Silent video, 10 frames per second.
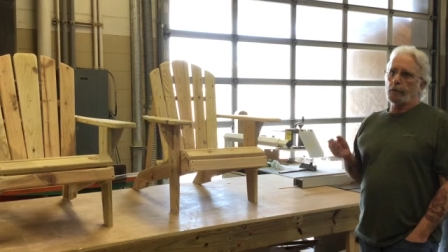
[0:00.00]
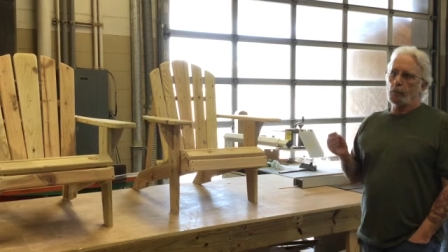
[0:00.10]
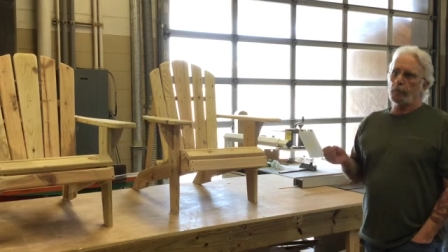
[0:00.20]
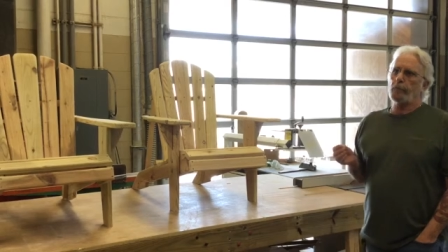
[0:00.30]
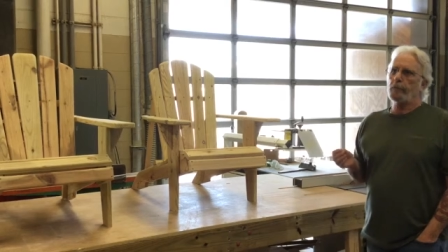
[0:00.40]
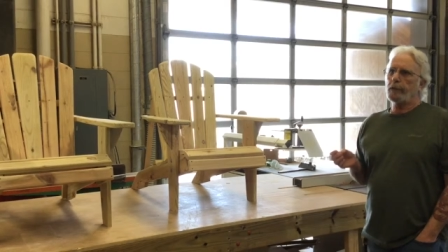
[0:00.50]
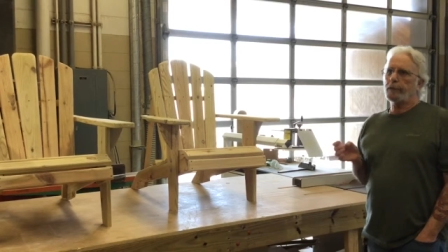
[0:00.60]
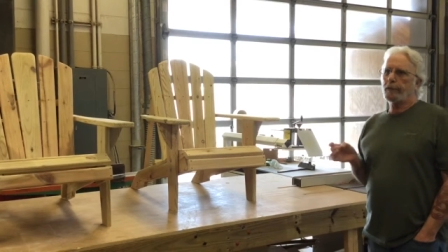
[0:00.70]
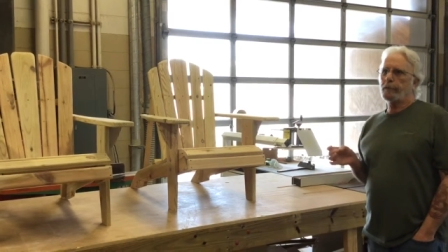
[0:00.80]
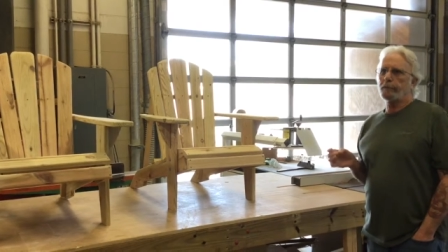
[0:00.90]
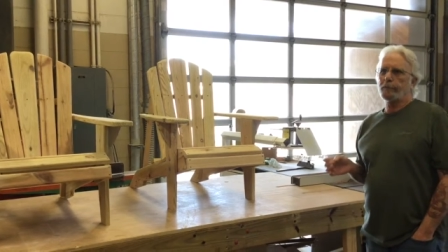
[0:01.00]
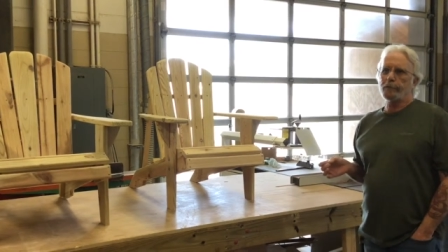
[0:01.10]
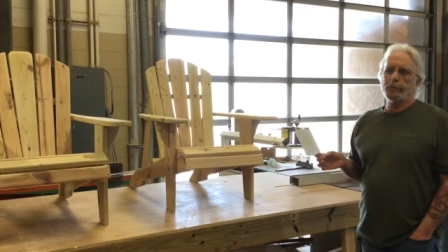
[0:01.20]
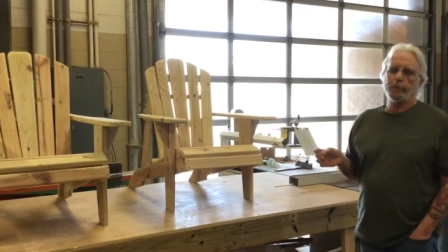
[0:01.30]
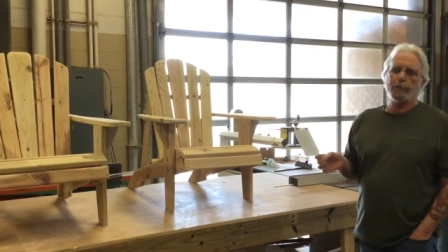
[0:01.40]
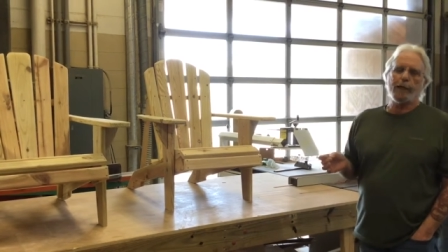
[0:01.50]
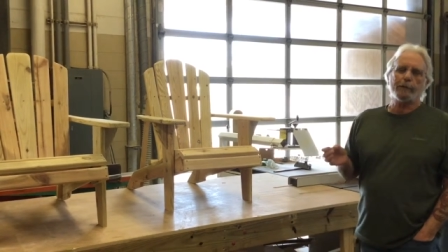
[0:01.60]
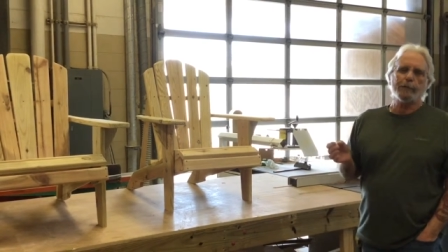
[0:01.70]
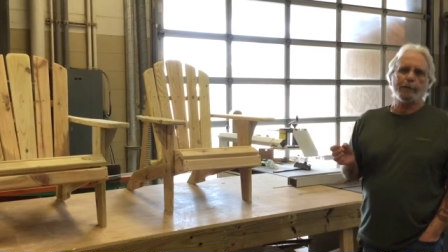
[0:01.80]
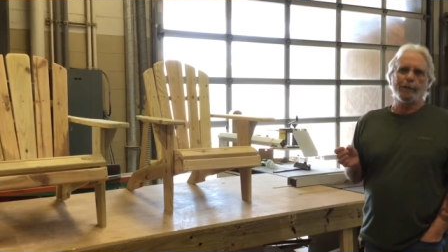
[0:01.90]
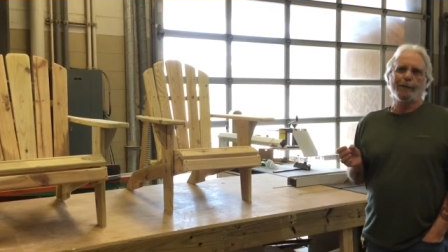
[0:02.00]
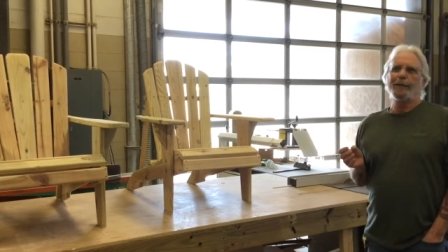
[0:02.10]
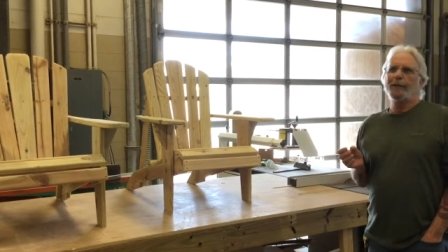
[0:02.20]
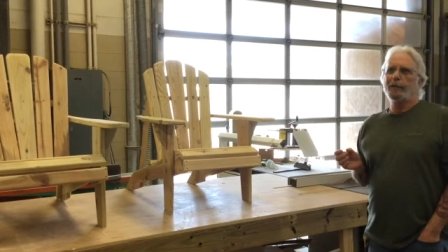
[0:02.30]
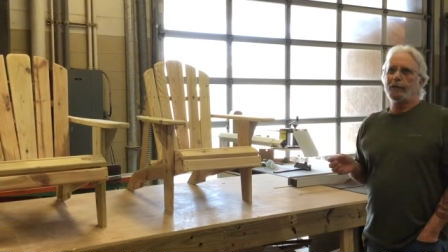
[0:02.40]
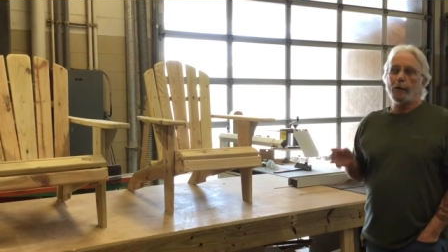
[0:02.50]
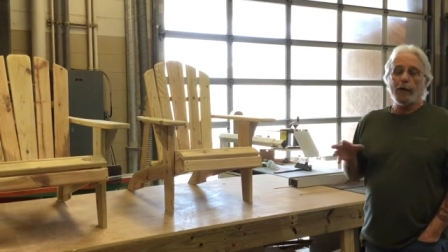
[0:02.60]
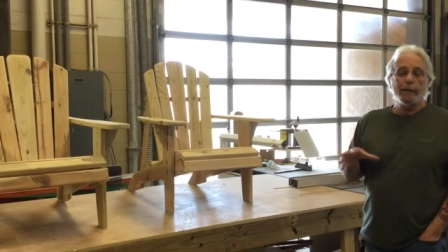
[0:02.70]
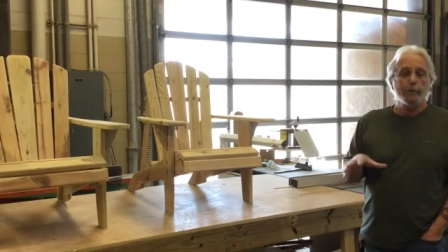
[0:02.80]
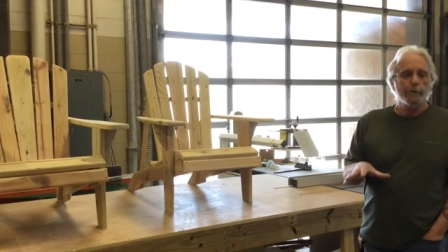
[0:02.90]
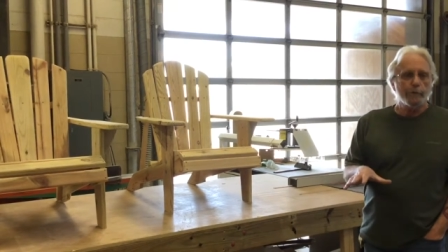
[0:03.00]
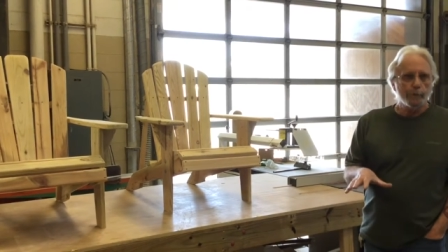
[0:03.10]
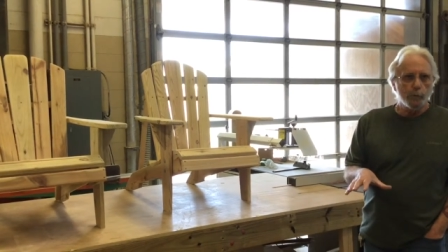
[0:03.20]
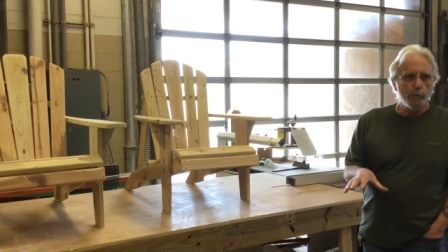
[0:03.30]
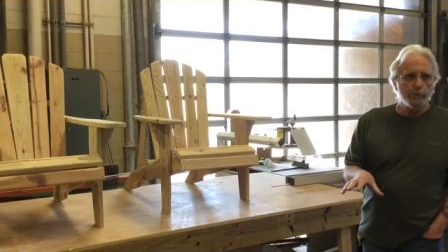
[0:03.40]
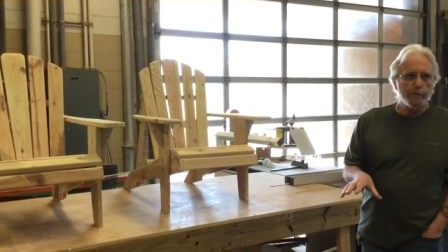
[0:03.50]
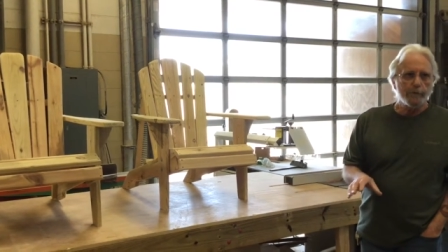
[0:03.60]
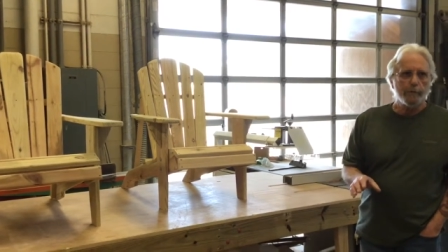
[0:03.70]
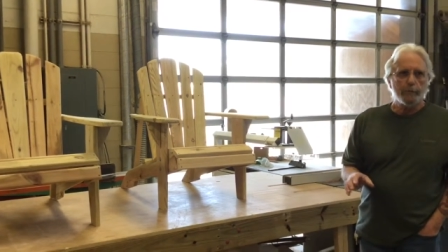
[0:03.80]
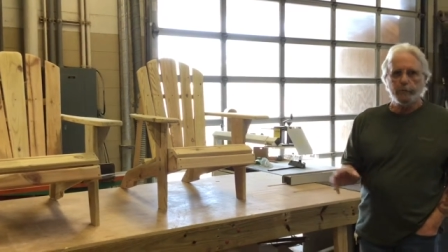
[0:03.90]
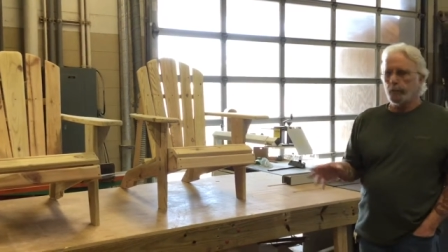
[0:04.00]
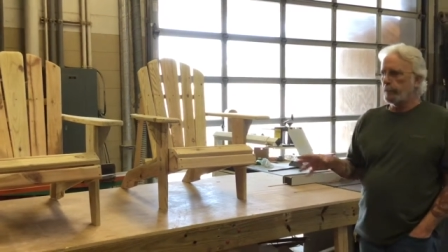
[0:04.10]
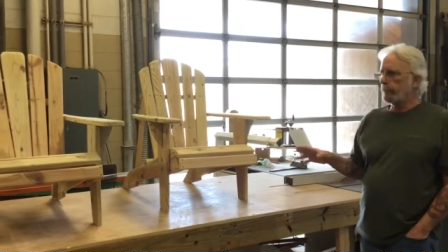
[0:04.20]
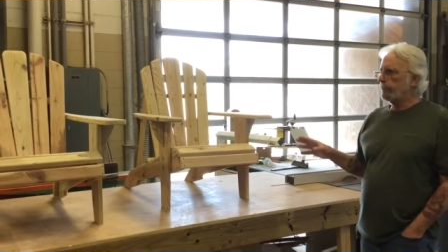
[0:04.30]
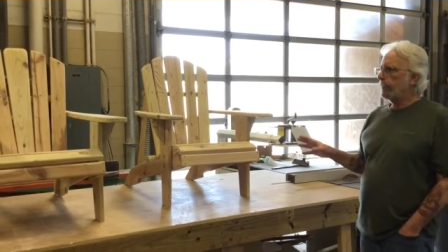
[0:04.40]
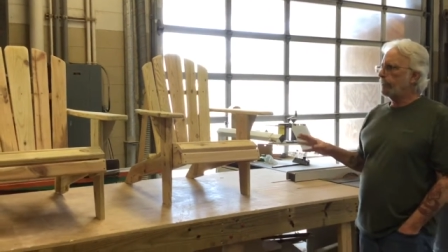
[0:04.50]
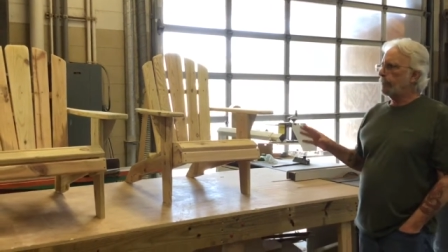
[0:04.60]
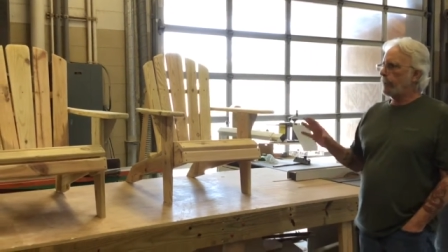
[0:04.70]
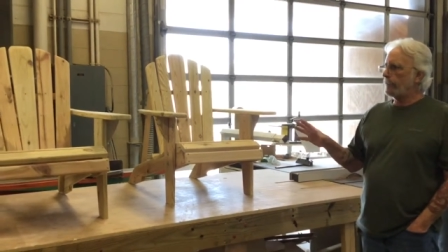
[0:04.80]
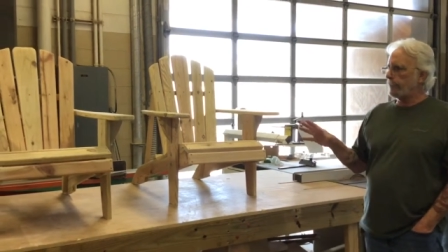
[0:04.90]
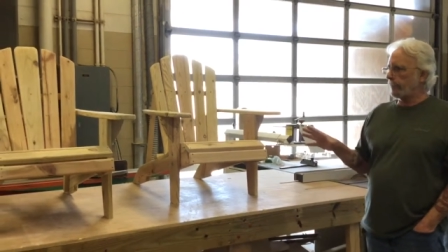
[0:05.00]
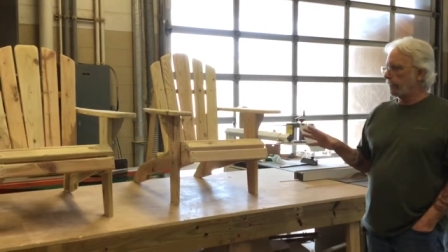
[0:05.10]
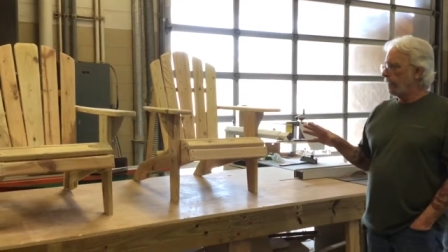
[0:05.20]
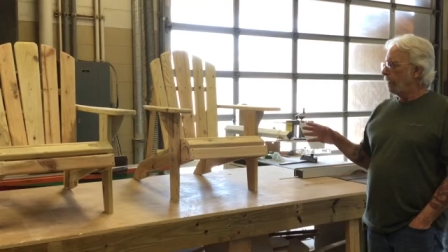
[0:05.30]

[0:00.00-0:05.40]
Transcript: in order for me to tell that the students actually, they know how to use the tools and stuff, we do these mini projects.